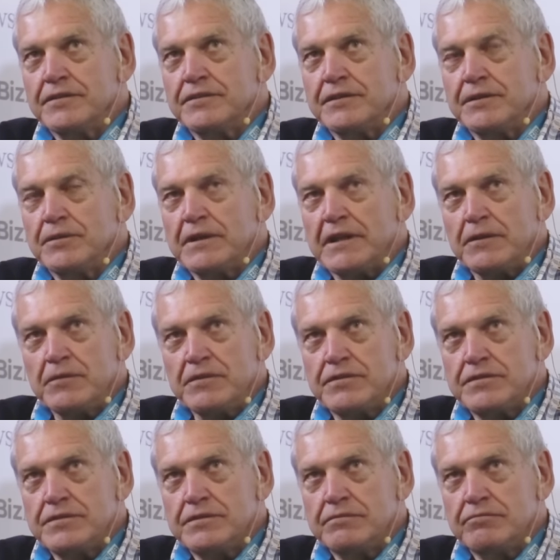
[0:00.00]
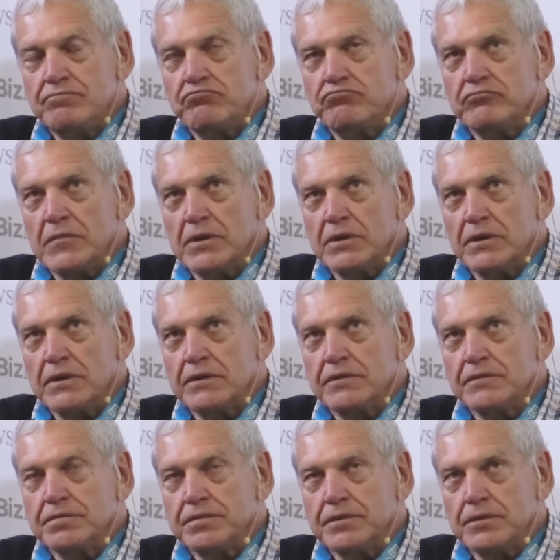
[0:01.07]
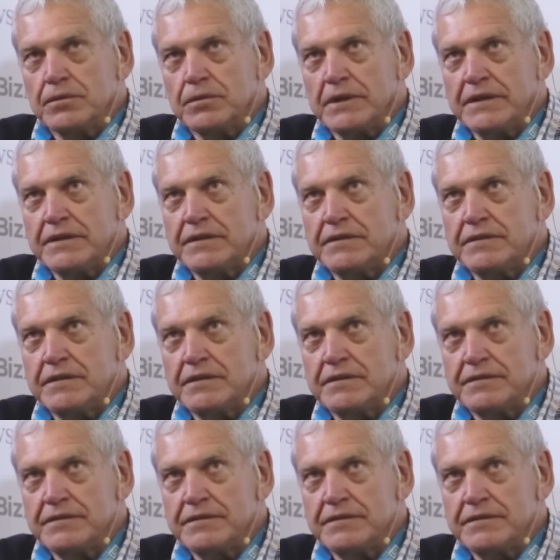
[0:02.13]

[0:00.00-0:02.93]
So that was for quite